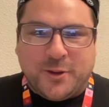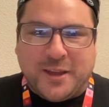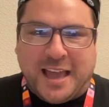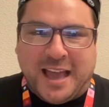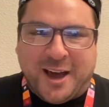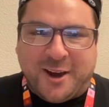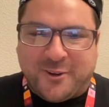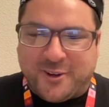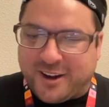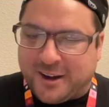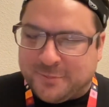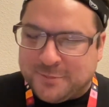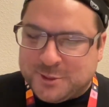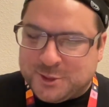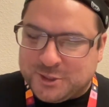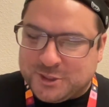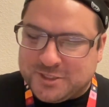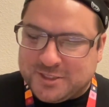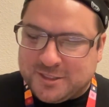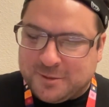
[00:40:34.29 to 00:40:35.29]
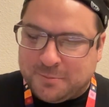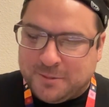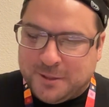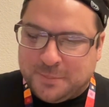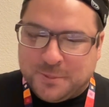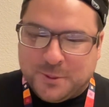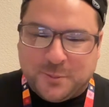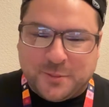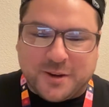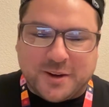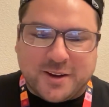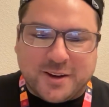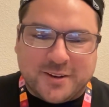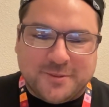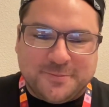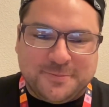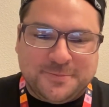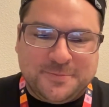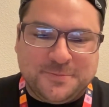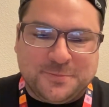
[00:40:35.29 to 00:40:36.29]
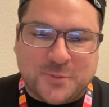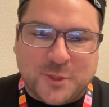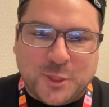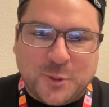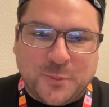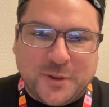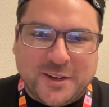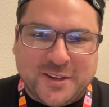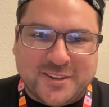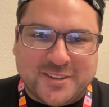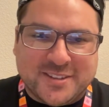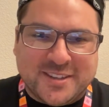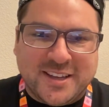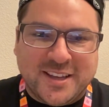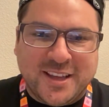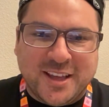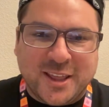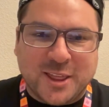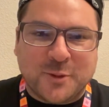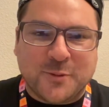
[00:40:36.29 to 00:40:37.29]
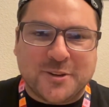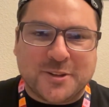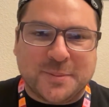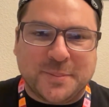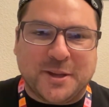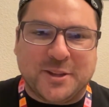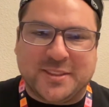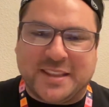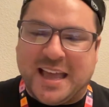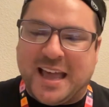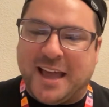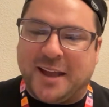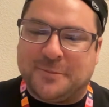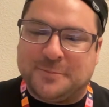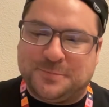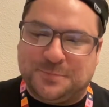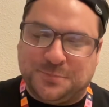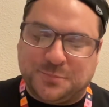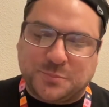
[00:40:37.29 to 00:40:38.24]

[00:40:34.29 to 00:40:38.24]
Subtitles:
hour. I'm sure some people were thrilled about that.